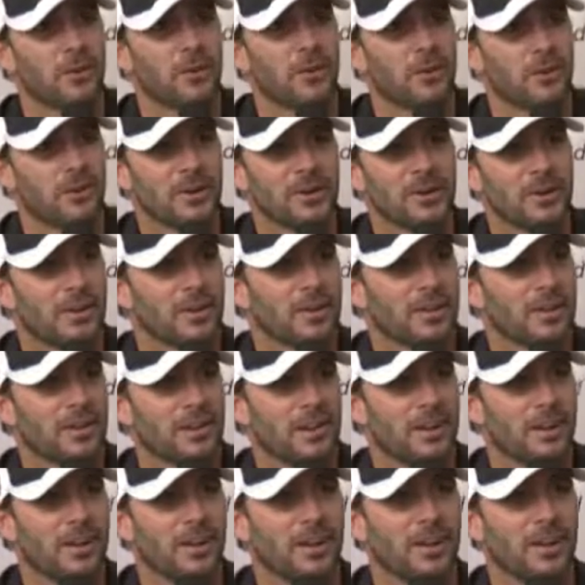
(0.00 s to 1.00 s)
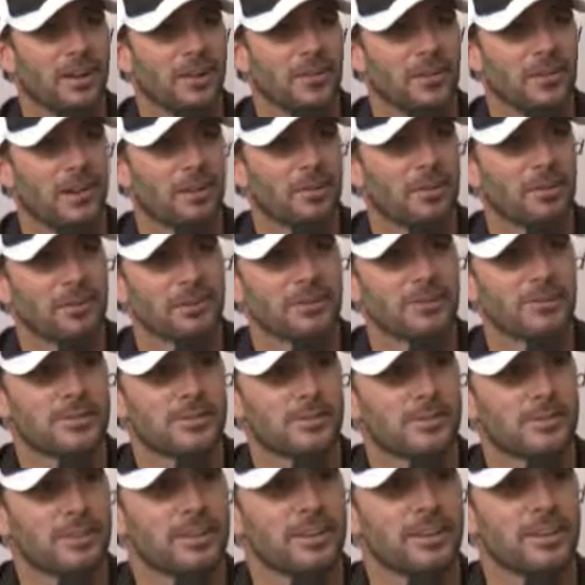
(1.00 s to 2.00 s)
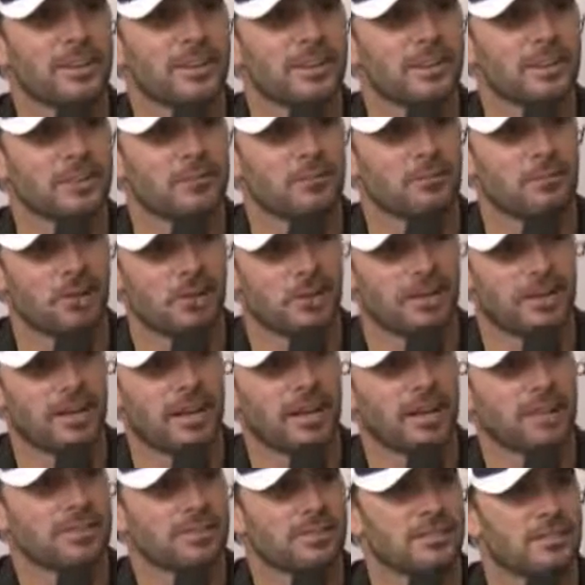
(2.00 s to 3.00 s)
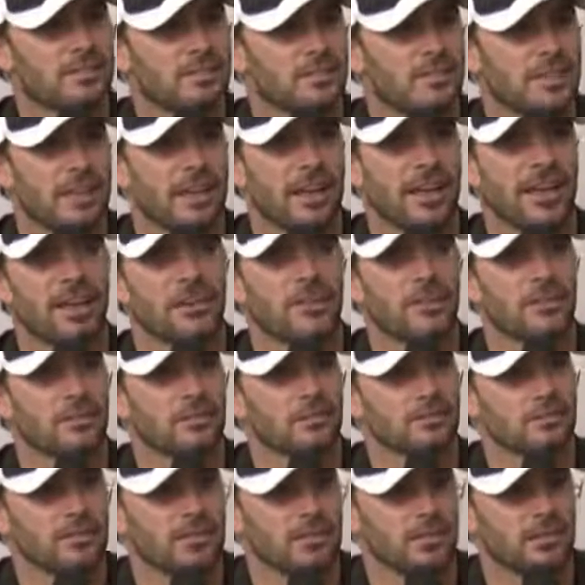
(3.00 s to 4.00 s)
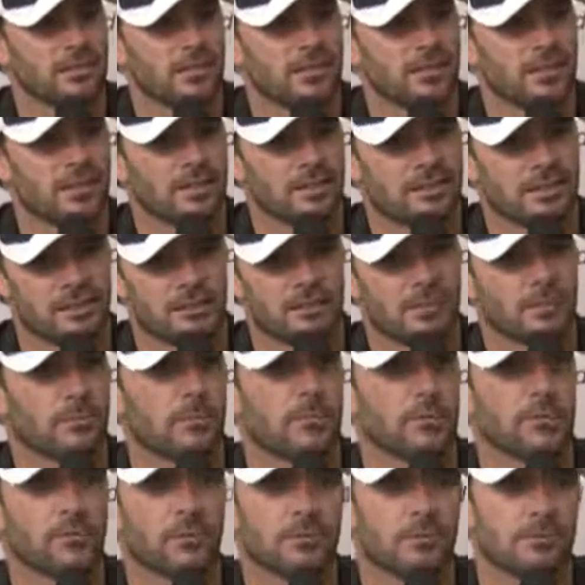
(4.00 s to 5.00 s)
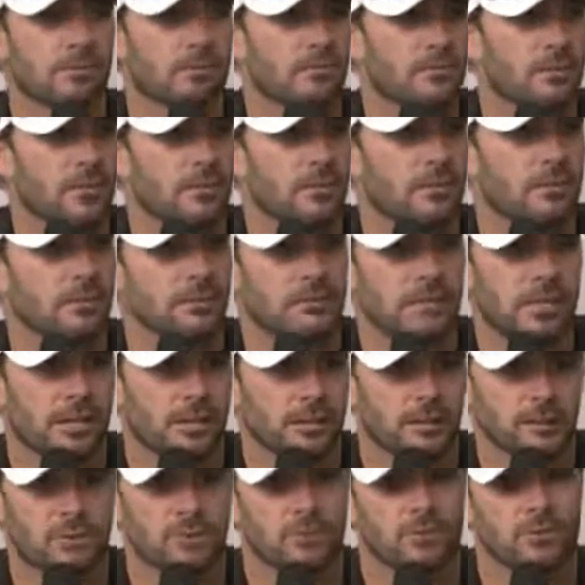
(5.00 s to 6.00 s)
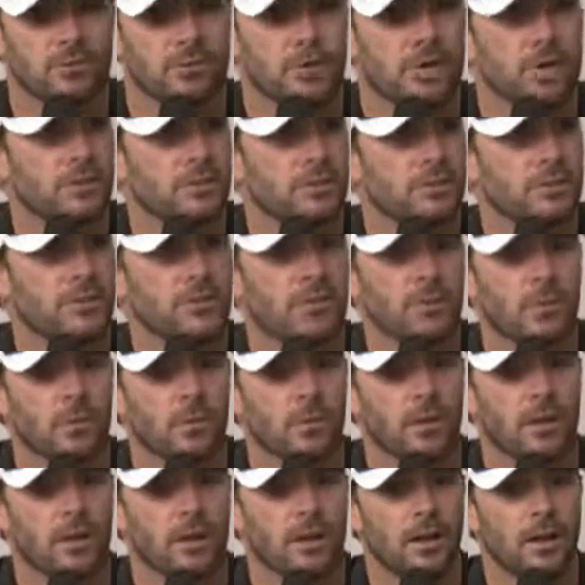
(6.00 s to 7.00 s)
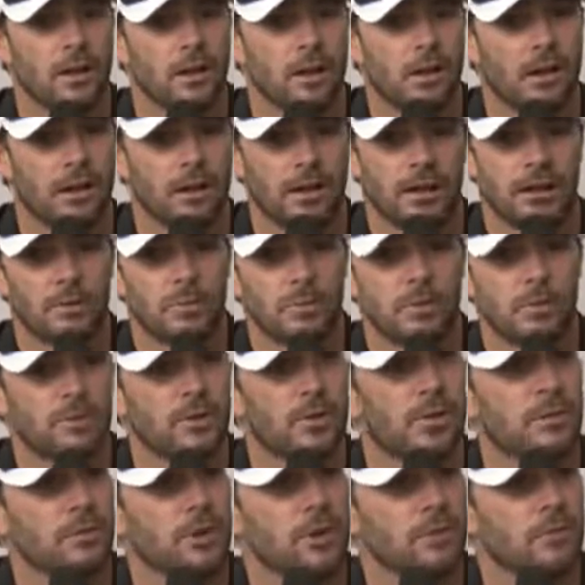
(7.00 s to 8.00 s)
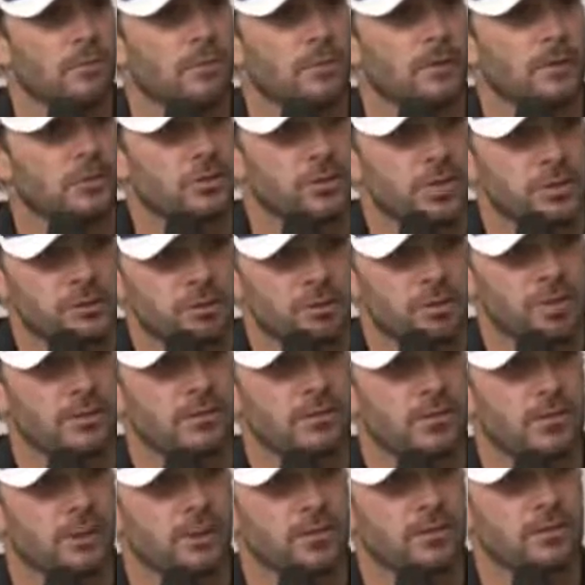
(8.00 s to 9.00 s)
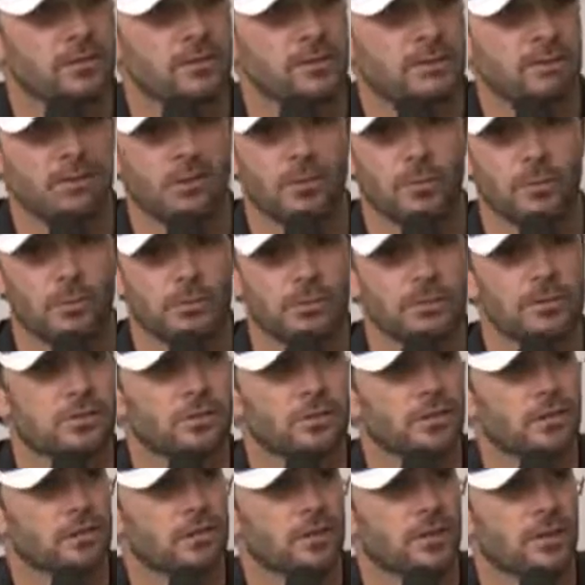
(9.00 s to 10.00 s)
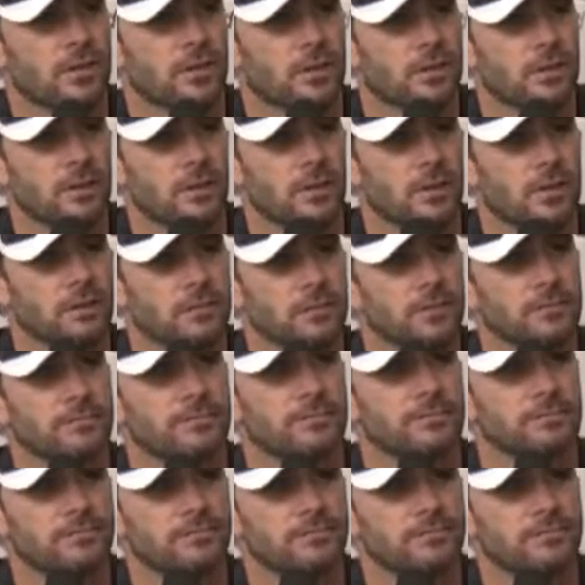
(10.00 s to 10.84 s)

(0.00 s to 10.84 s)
or not running so good and roll the dice and stay out and save some fuel and take those two strategies. So I would much rather have the better driving race car and hope that it's just a fight to the finish.